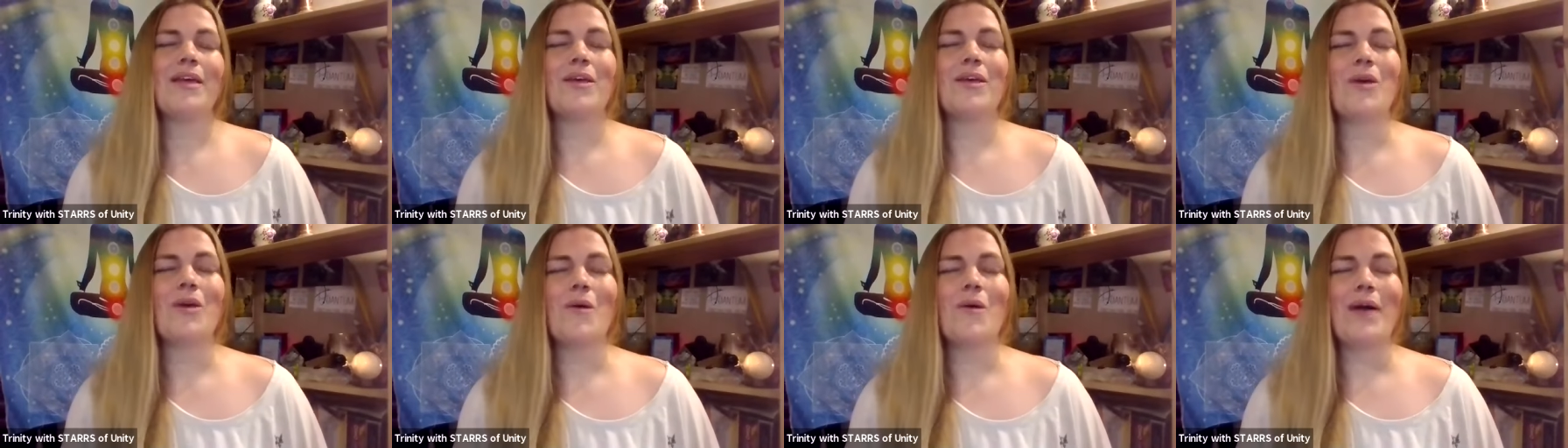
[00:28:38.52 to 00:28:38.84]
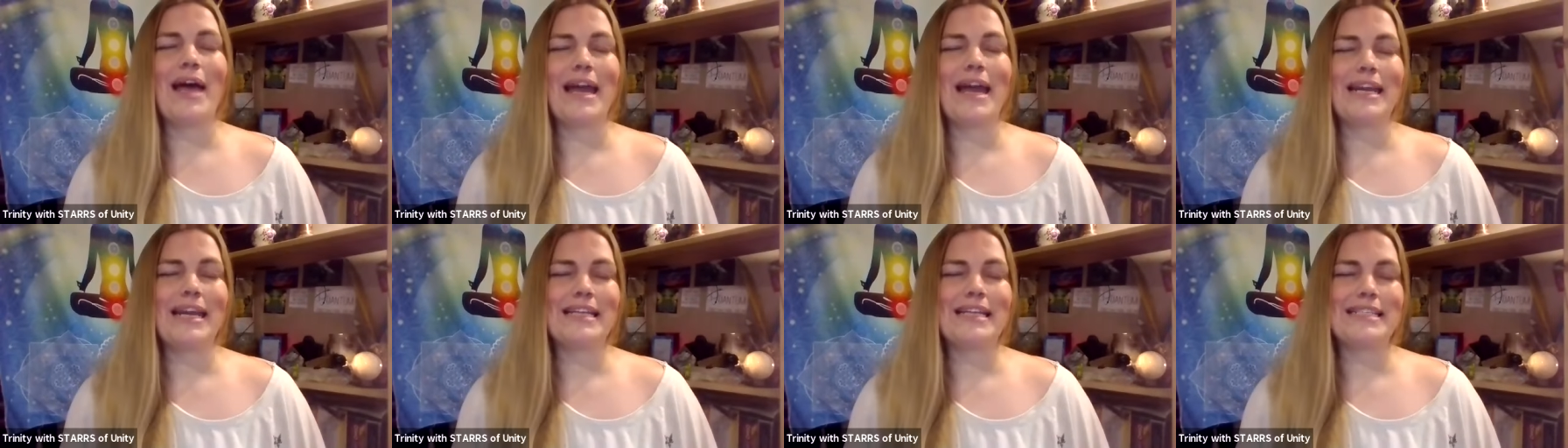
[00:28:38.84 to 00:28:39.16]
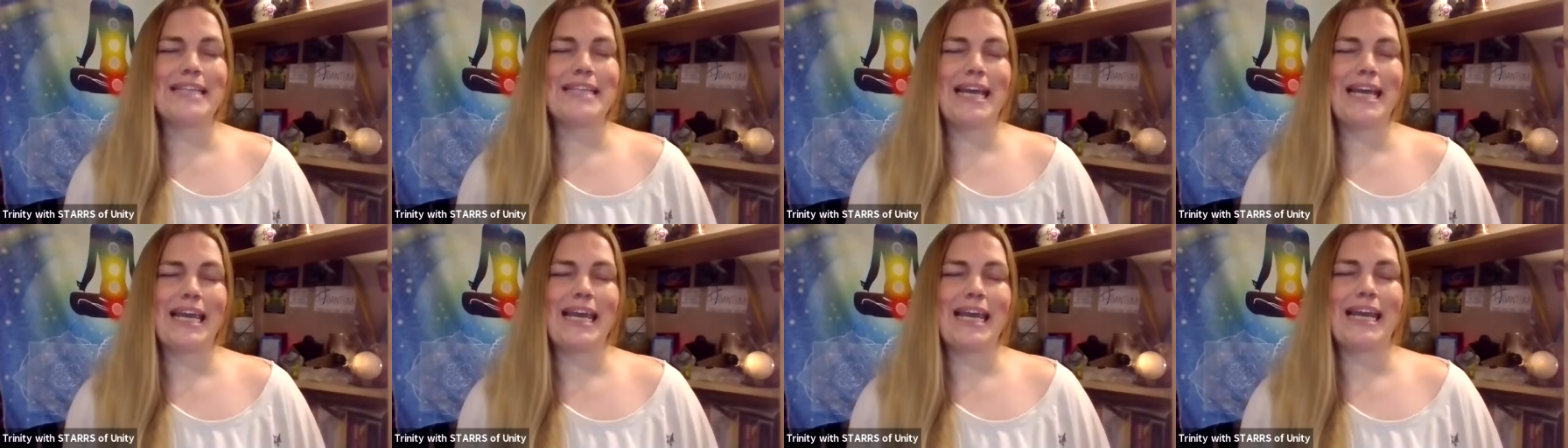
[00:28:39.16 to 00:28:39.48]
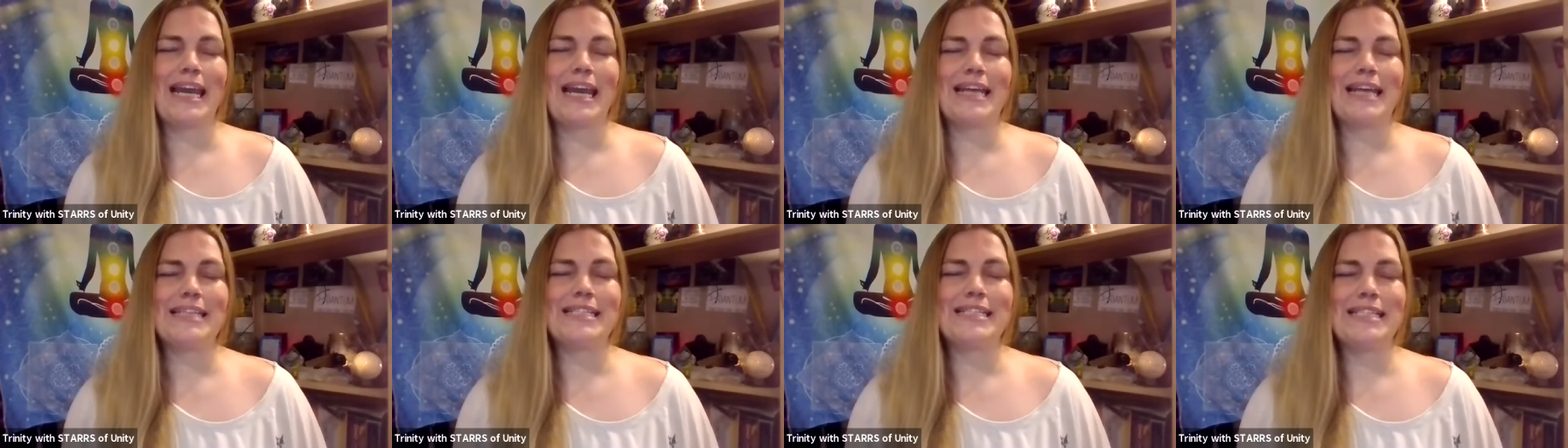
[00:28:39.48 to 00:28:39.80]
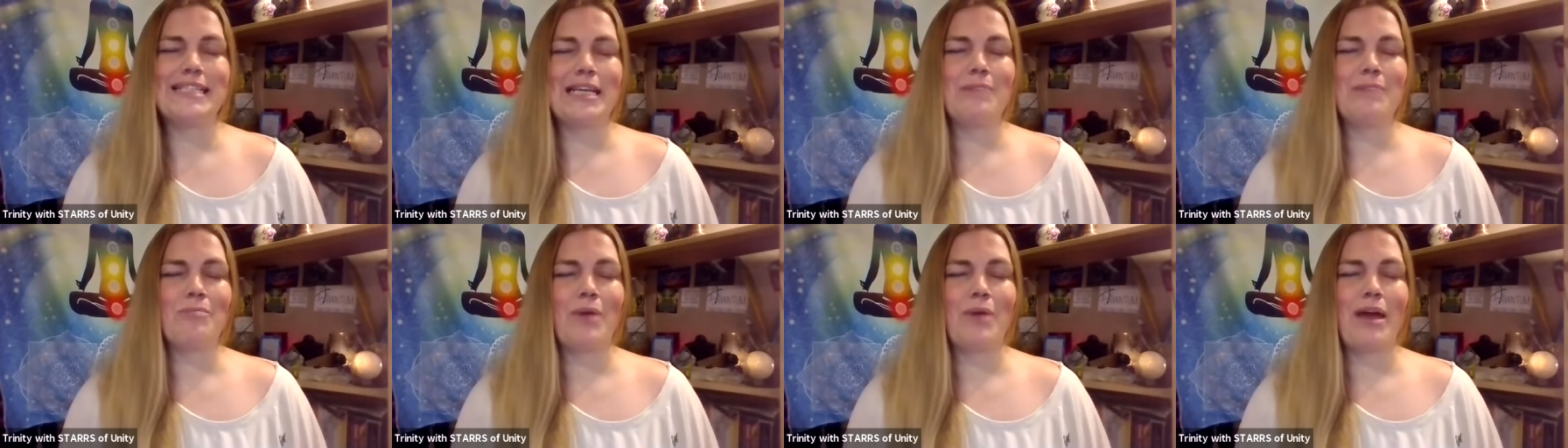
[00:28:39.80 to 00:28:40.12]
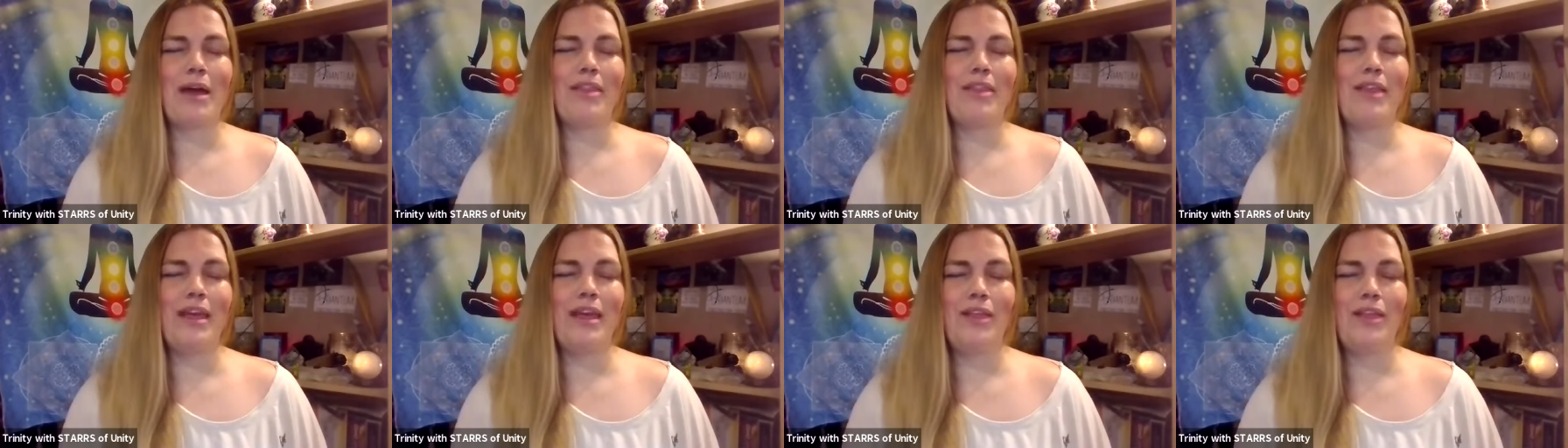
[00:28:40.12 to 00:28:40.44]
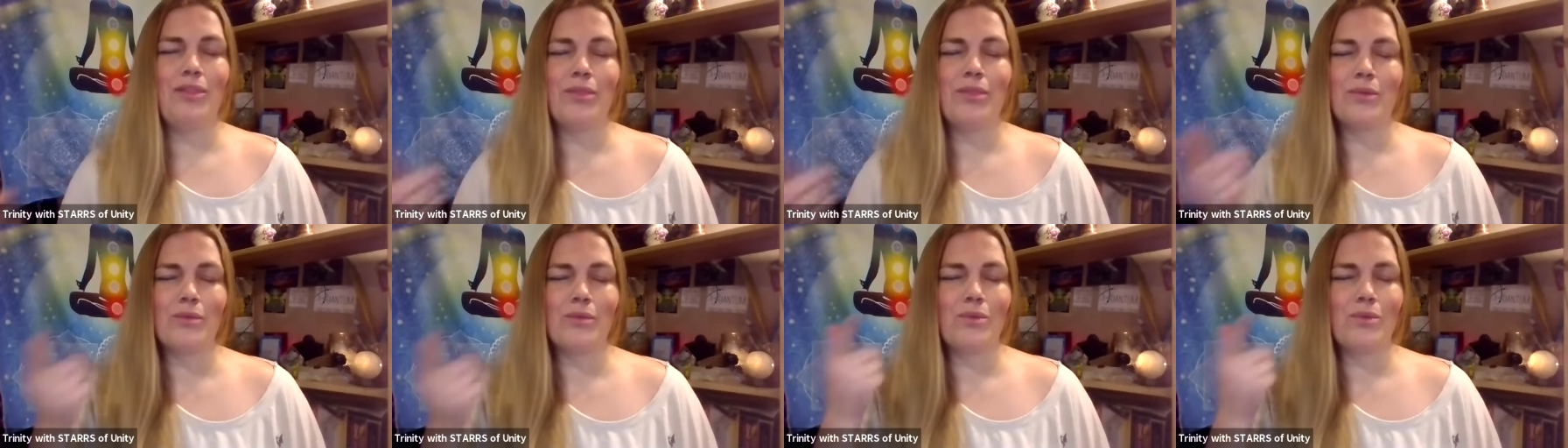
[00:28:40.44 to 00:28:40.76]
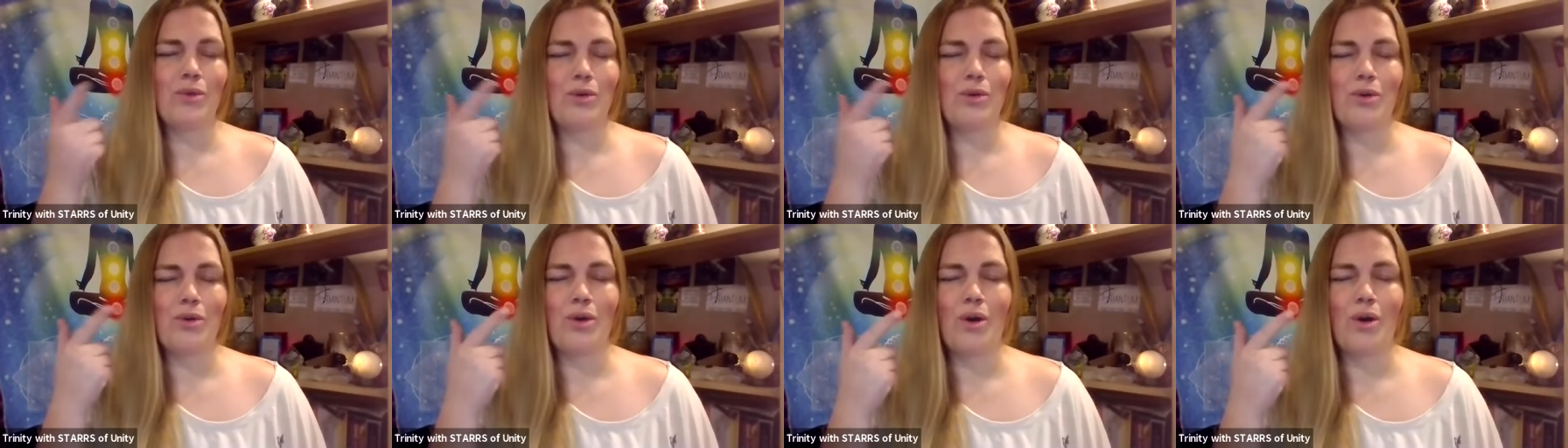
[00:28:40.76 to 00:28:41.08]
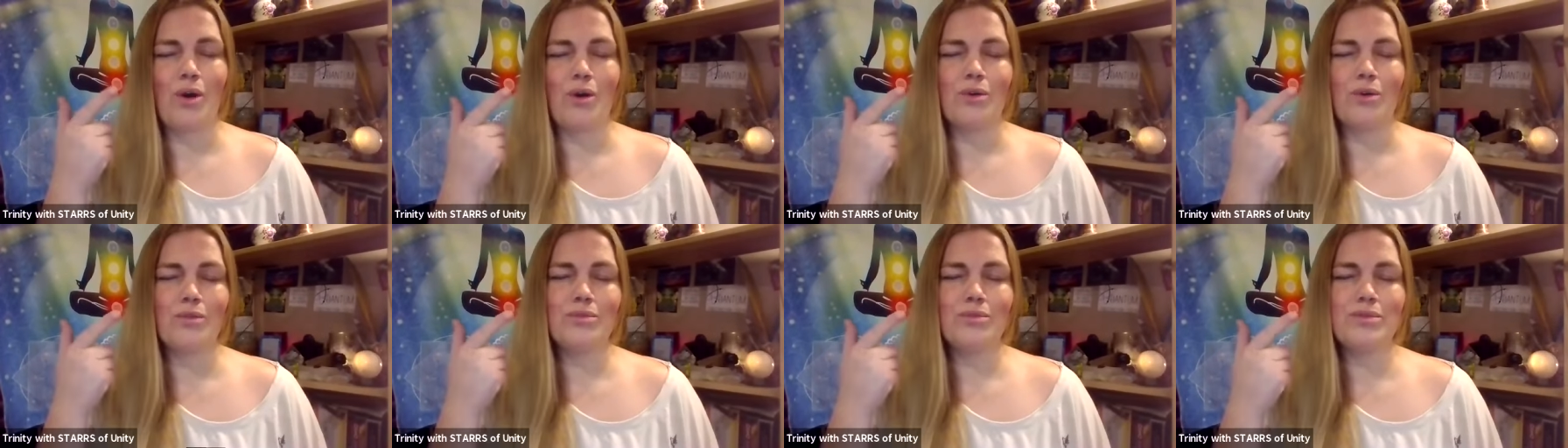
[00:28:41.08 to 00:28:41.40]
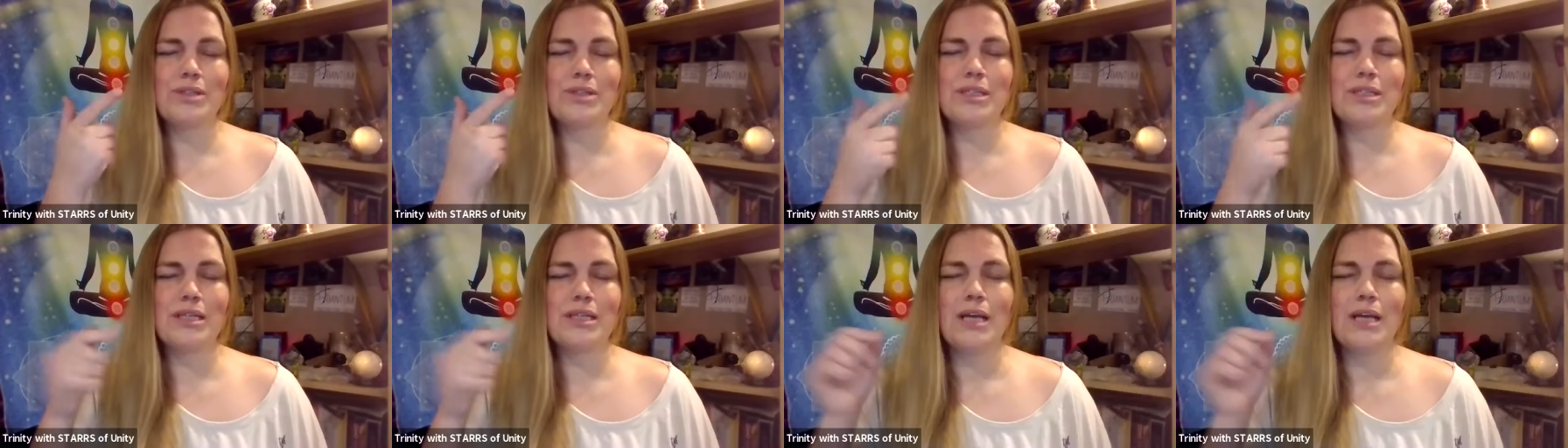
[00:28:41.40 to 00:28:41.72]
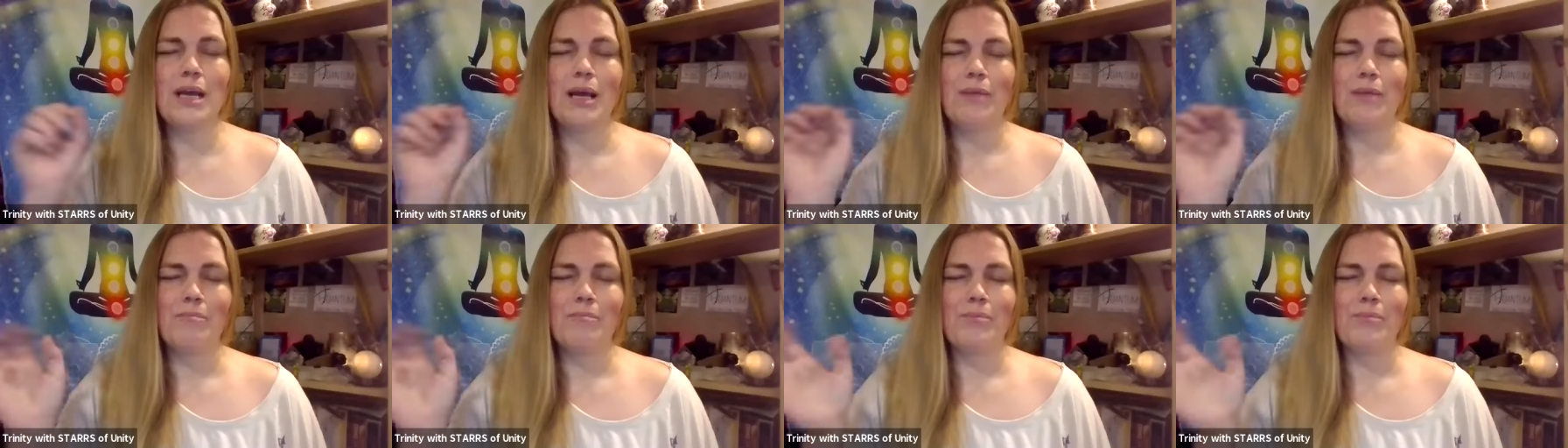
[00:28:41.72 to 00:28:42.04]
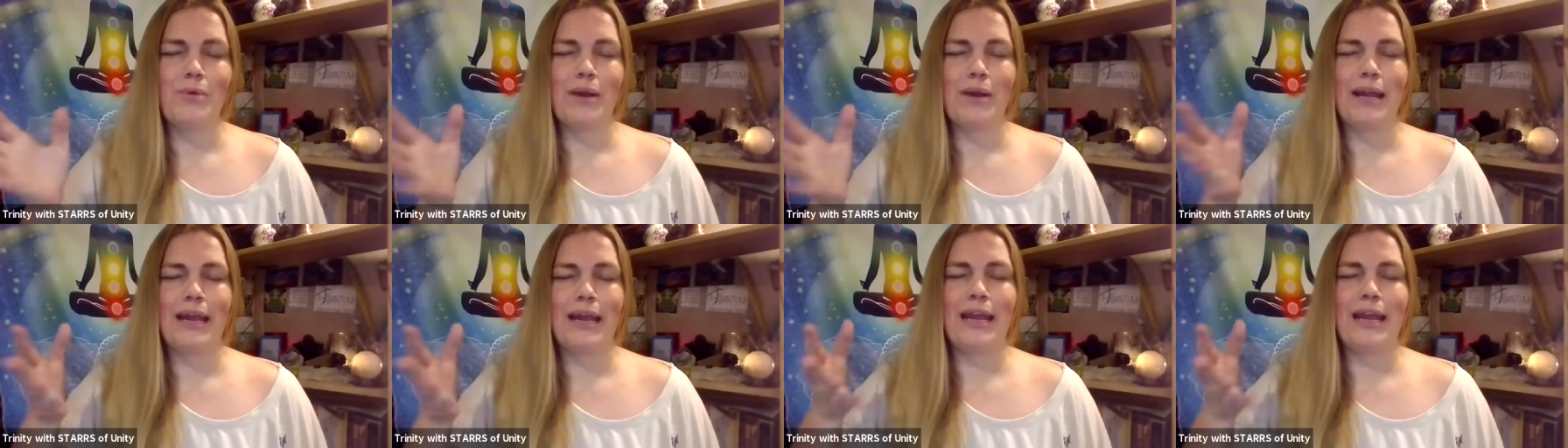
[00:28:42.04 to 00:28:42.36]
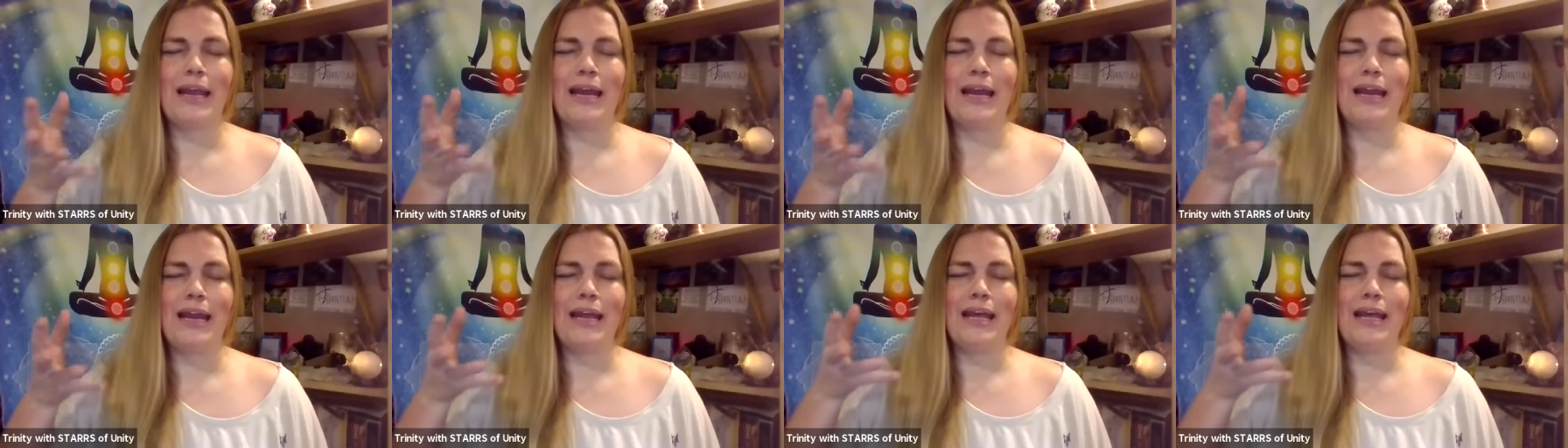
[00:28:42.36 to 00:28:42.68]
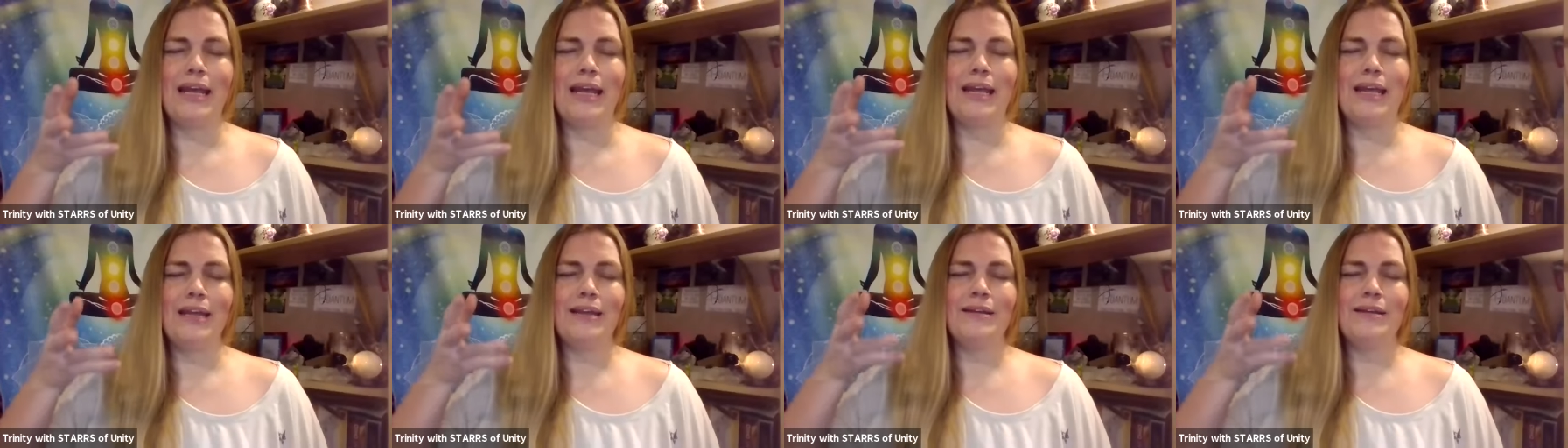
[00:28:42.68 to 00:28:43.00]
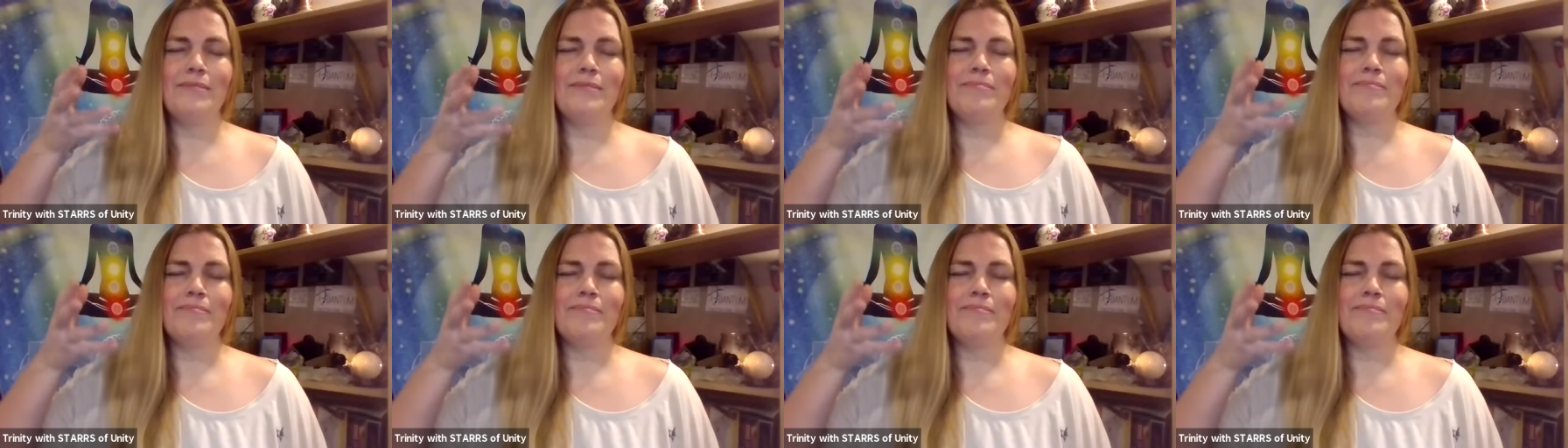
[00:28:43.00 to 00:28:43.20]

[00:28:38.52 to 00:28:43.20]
Go ahead and take a nice deep breath in through the nose, bringing it in.